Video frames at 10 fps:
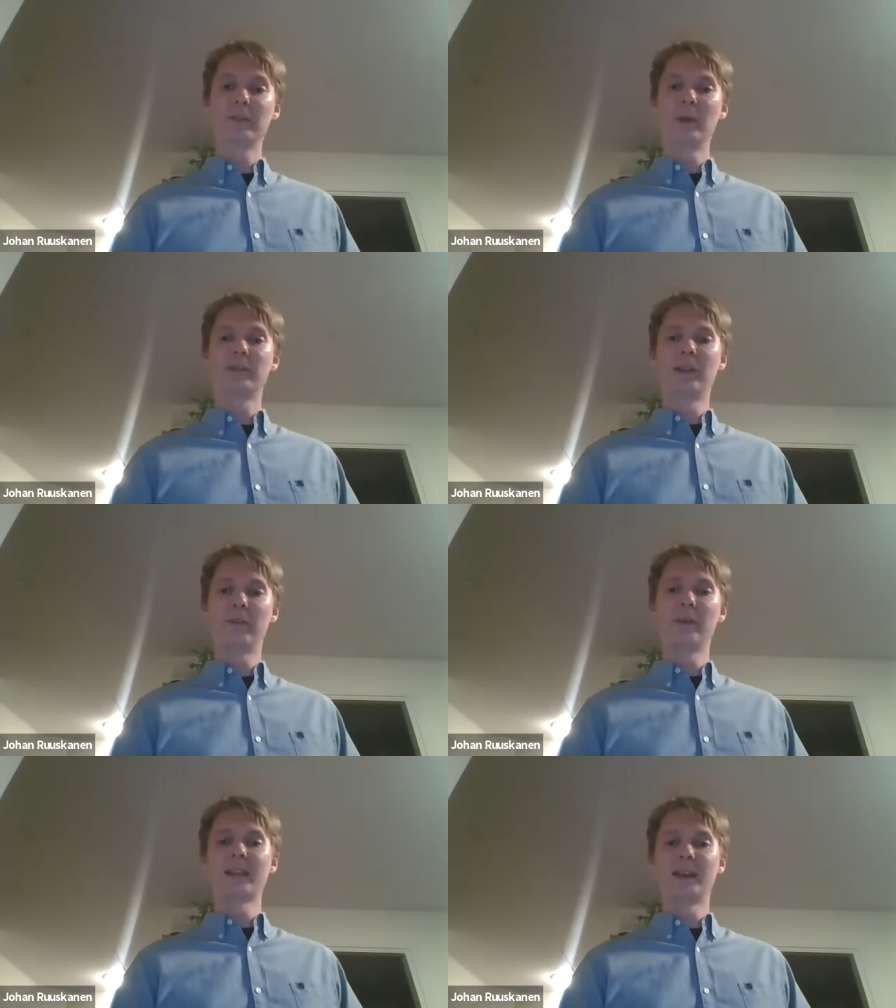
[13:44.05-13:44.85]
We see
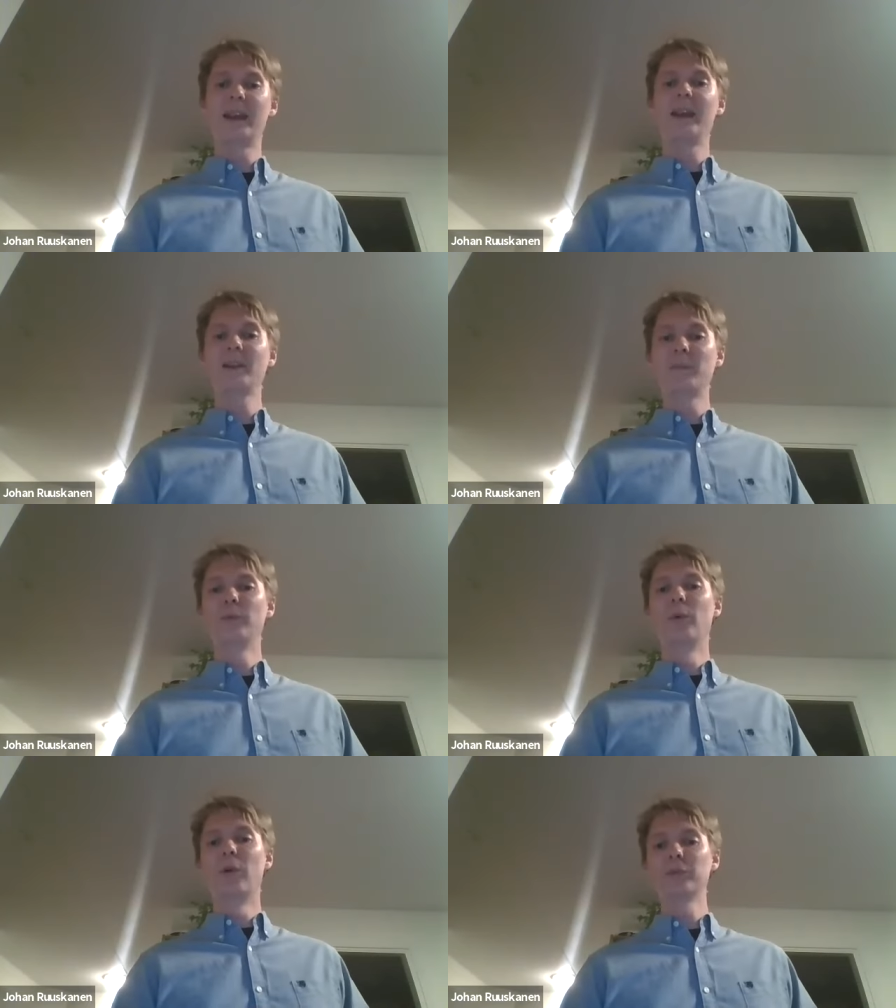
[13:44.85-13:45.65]
we get a little bit
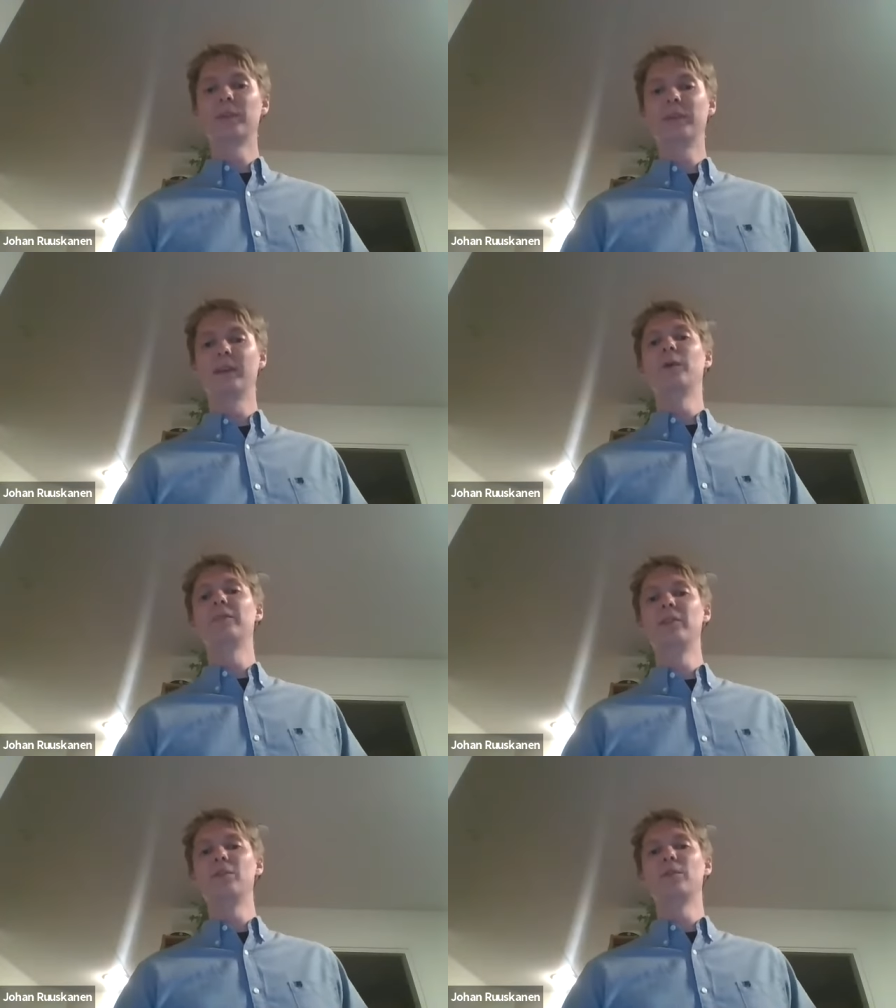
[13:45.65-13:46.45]
worse with
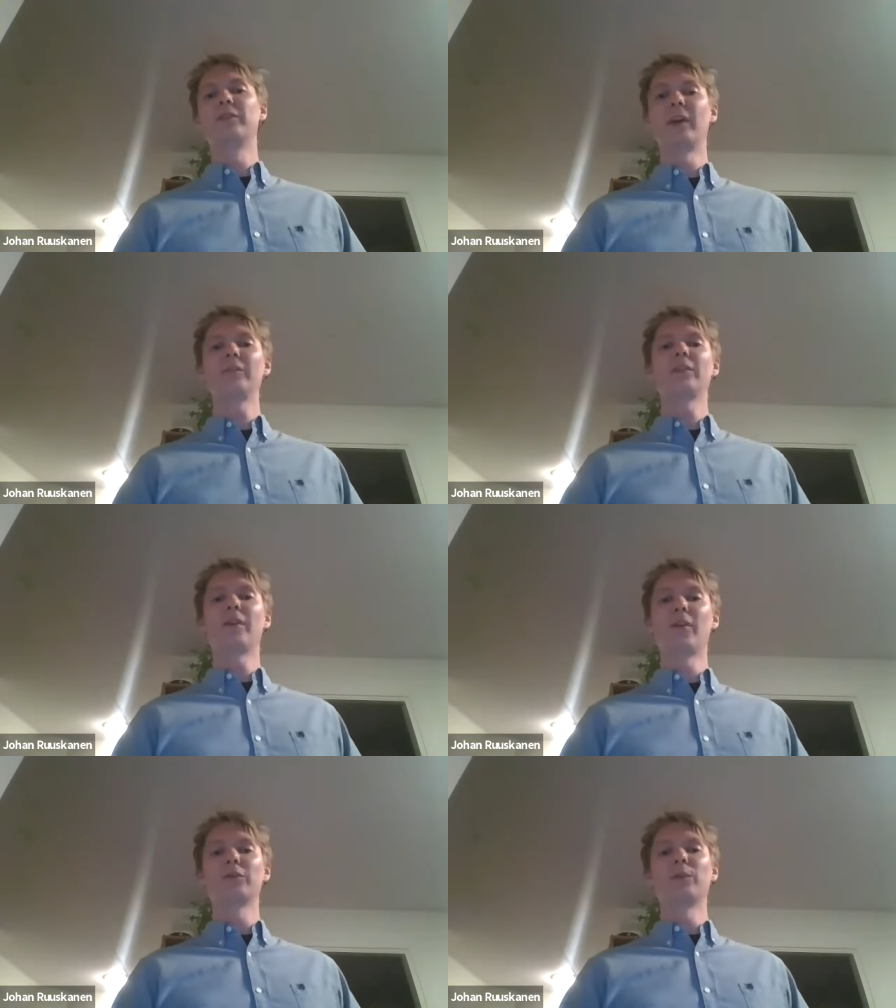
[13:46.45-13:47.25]
increasing utilization
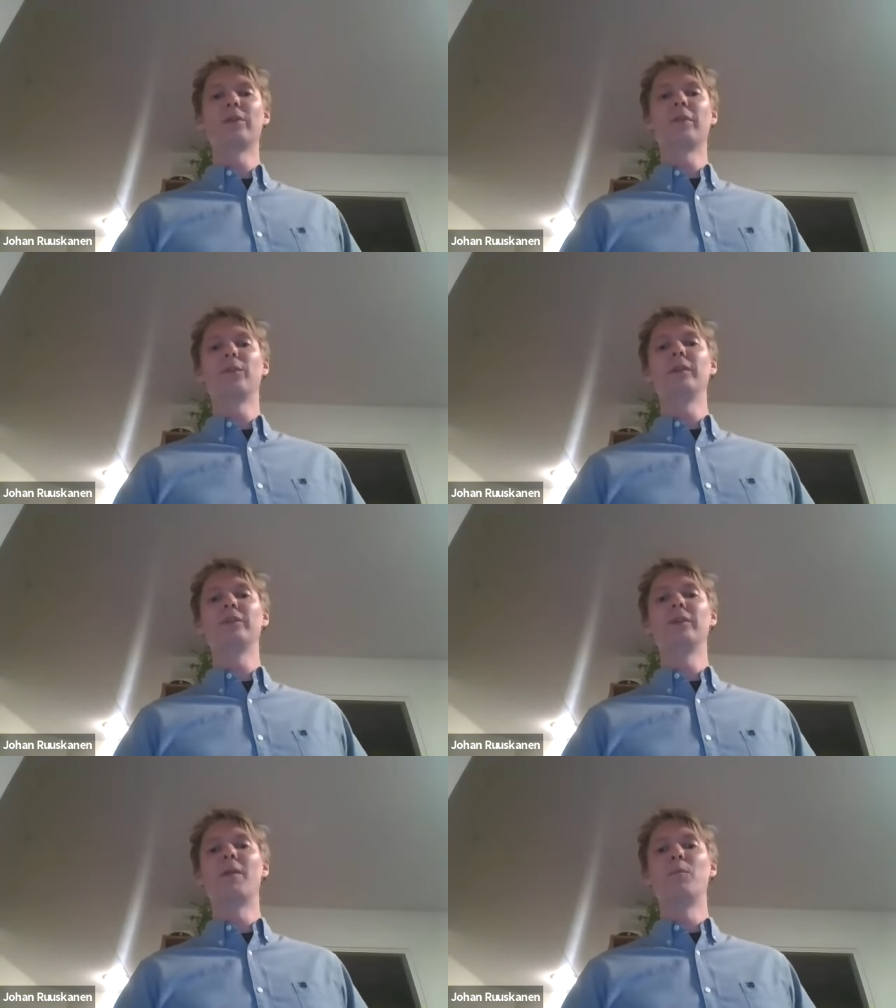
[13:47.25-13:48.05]
and also with
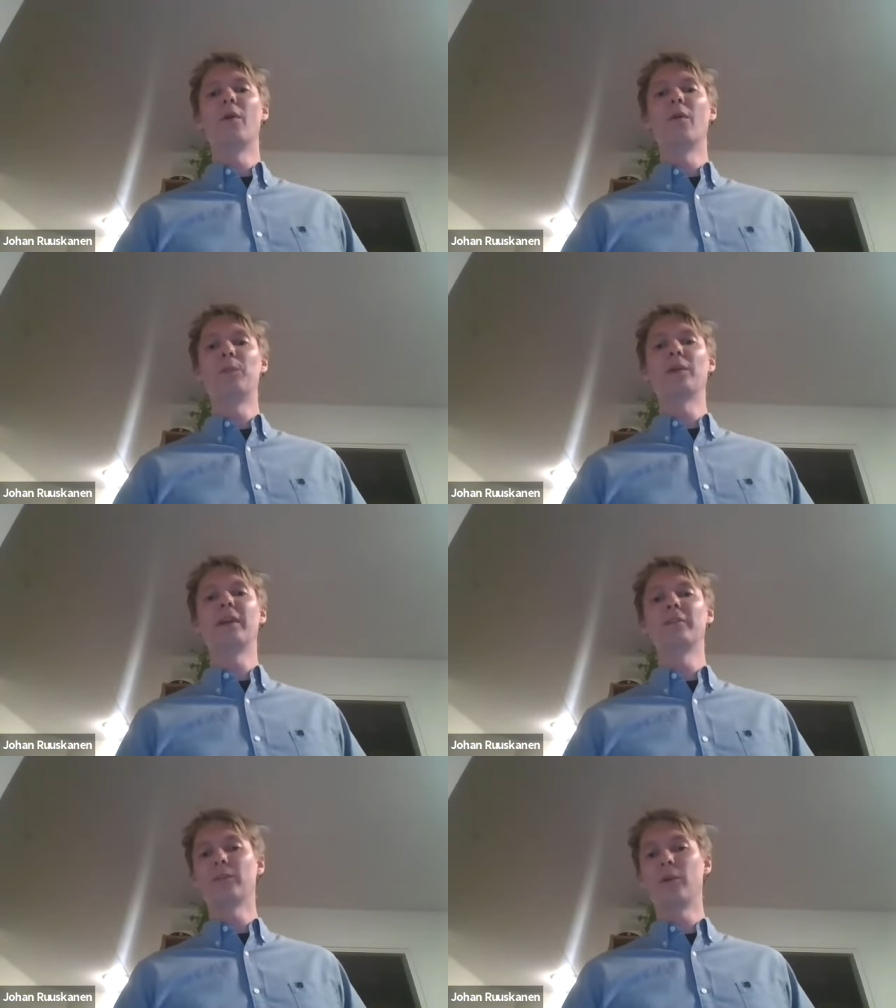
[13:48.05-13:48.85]
decreasing number of
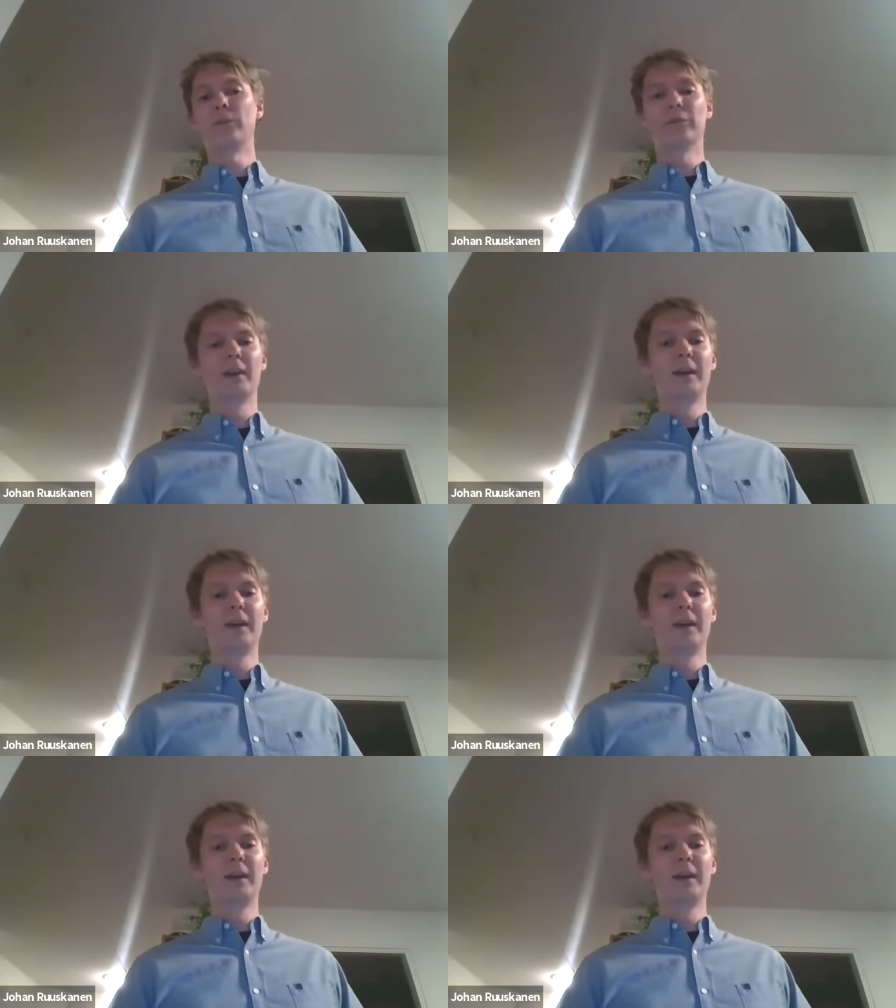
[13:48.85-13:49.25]
speculation clones.